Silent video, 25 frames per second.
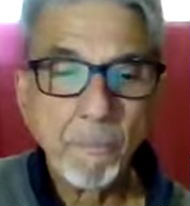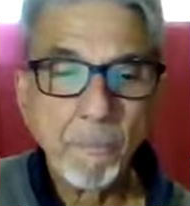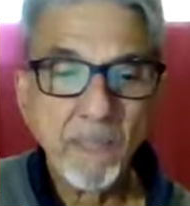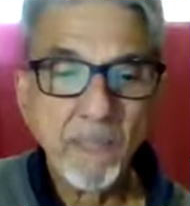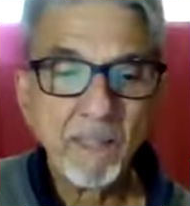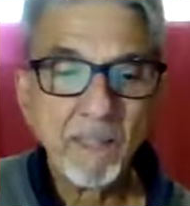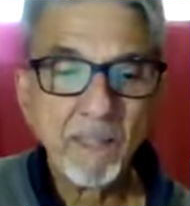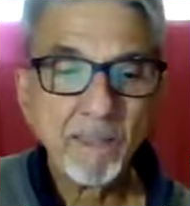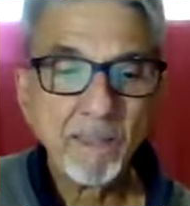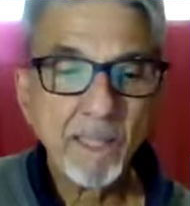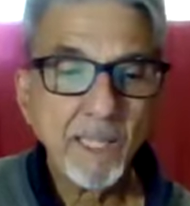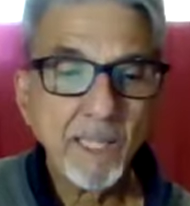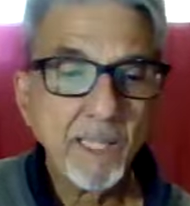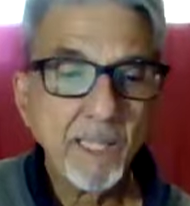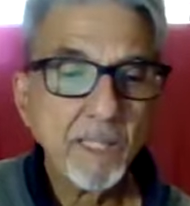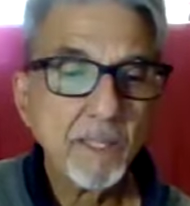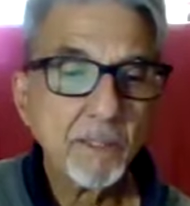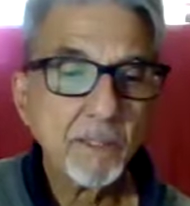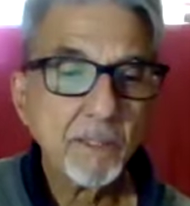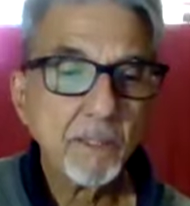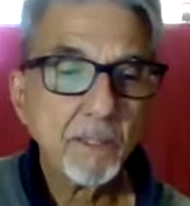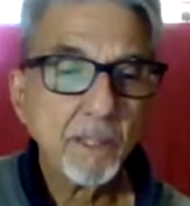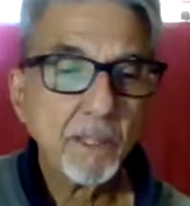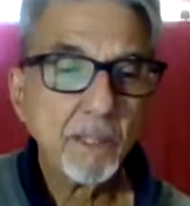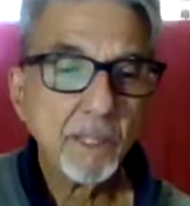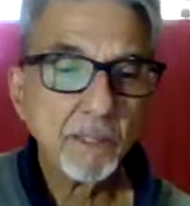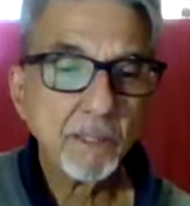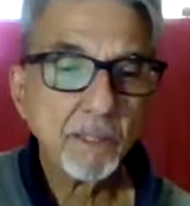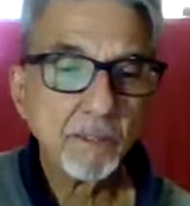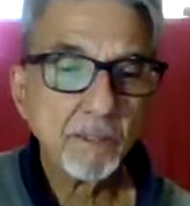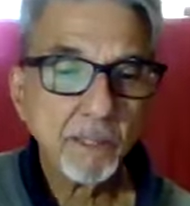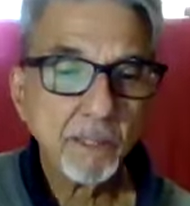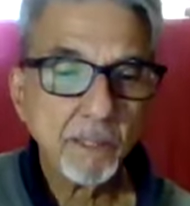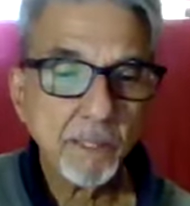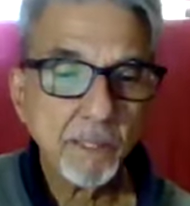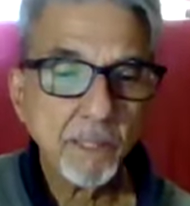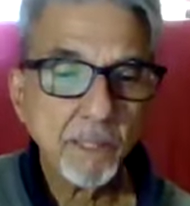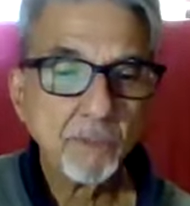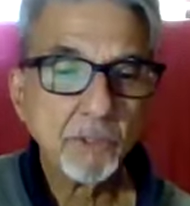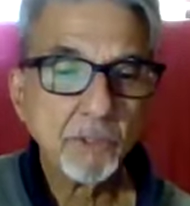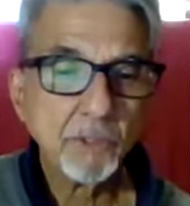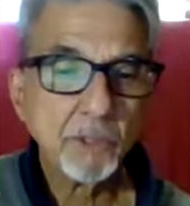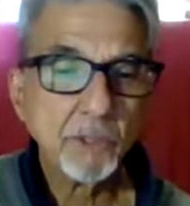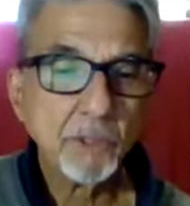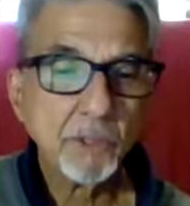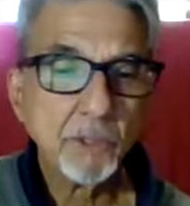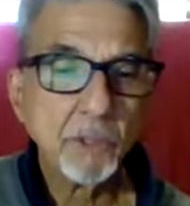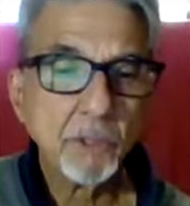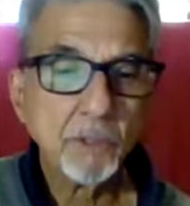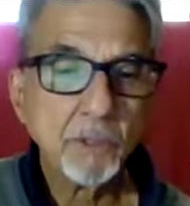And then you're going to have
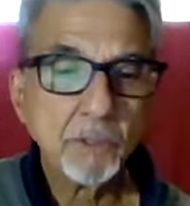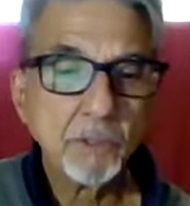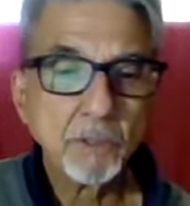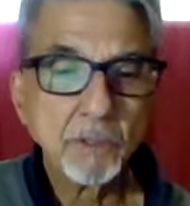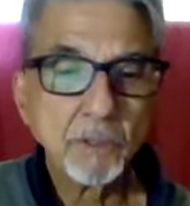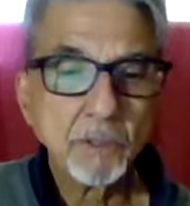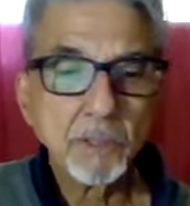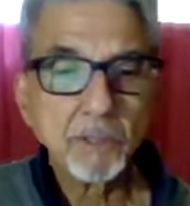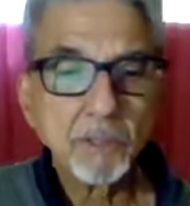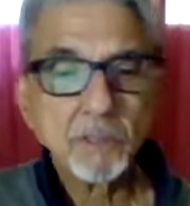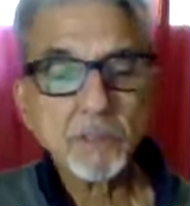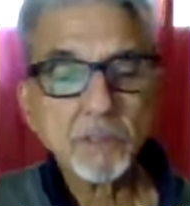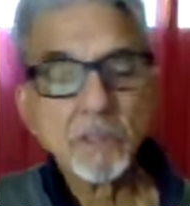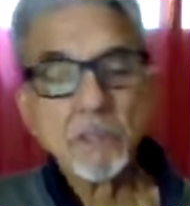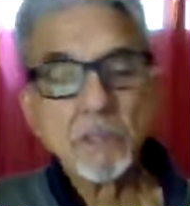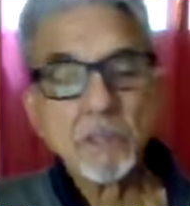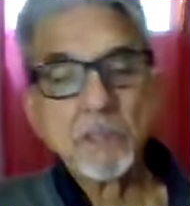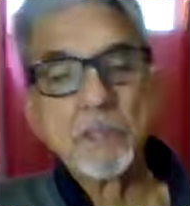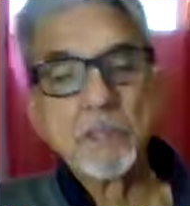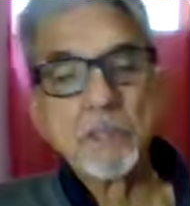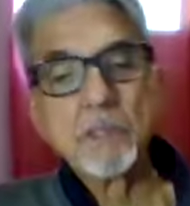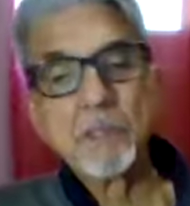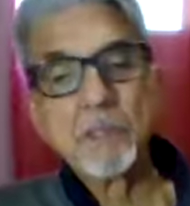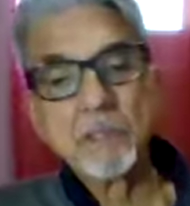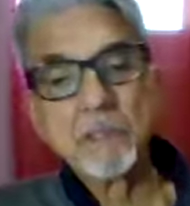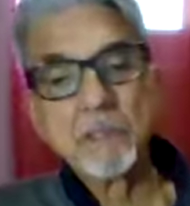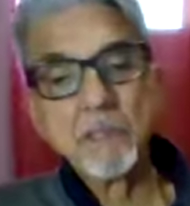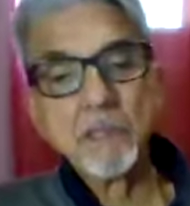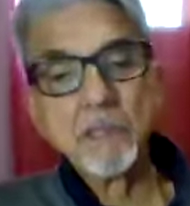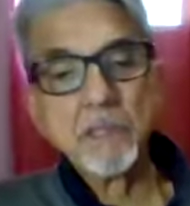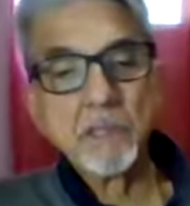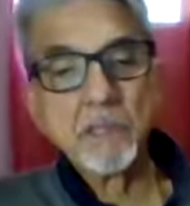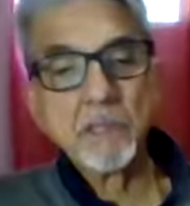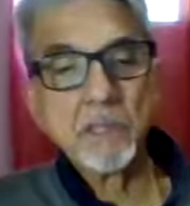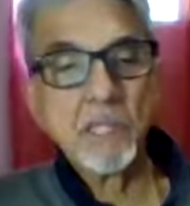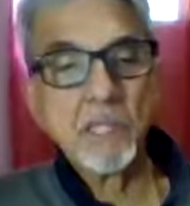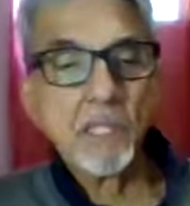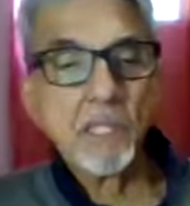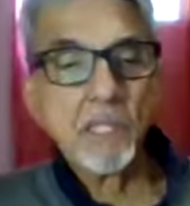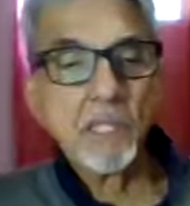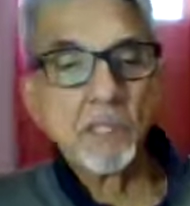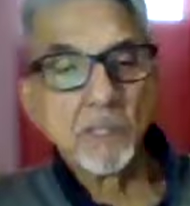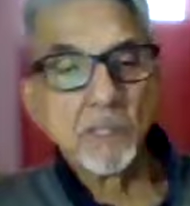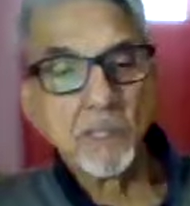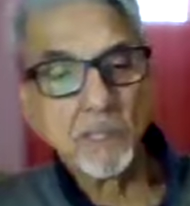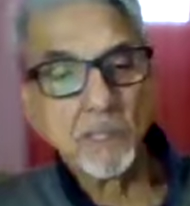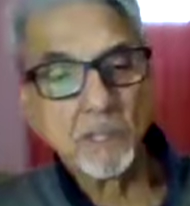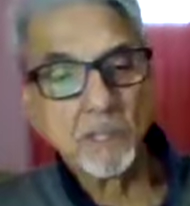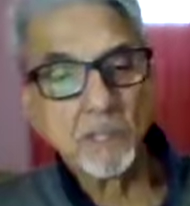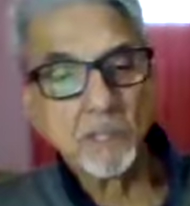to go to the third stage
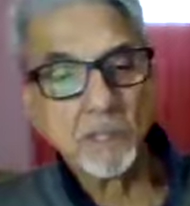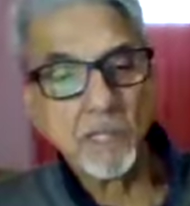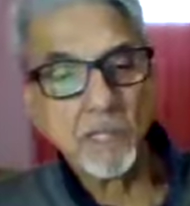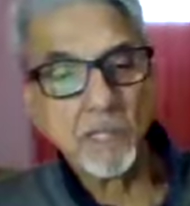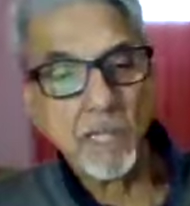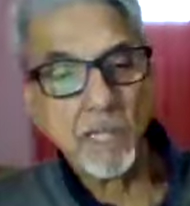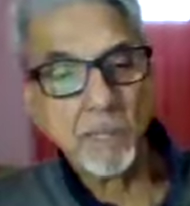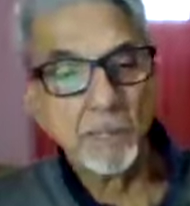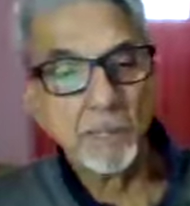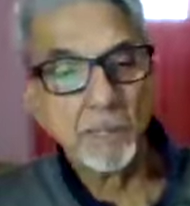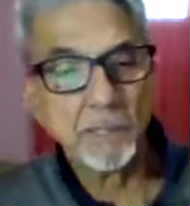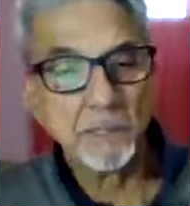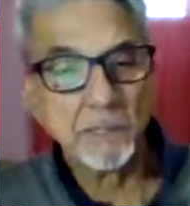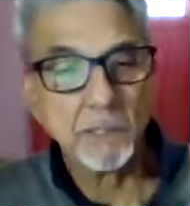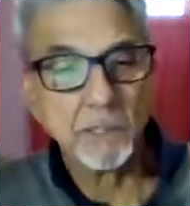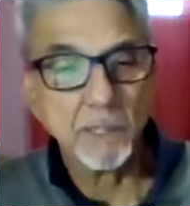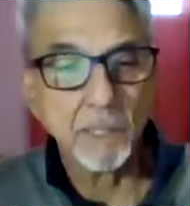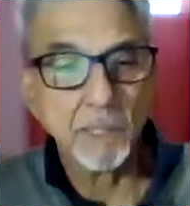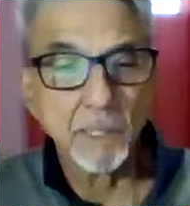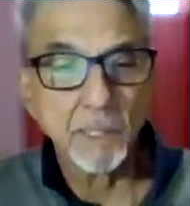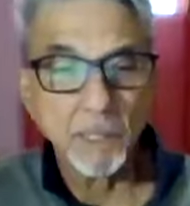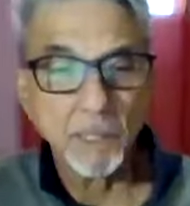that establish